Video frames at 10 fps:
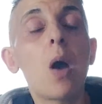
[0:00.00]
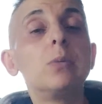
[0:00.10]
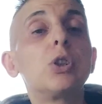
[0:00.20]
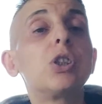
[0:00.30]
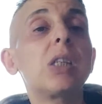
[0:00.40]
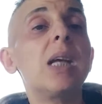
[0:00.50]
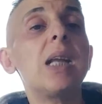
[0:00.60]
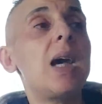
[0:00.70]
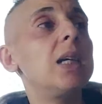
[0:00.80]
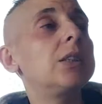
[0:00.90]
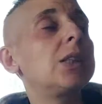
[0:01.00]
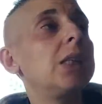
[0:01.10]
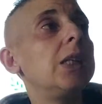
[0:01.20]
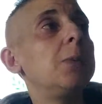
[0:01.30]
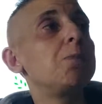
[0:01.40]
So take like
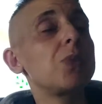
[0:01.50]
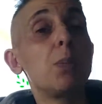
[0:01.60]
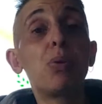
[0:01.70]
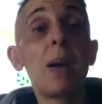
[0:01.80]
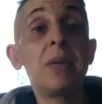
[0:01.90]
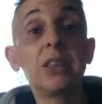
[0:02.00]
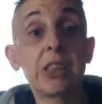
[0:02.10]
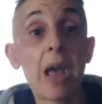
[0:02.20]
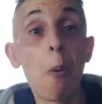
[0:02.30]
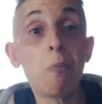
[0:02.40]
the Prime Minister.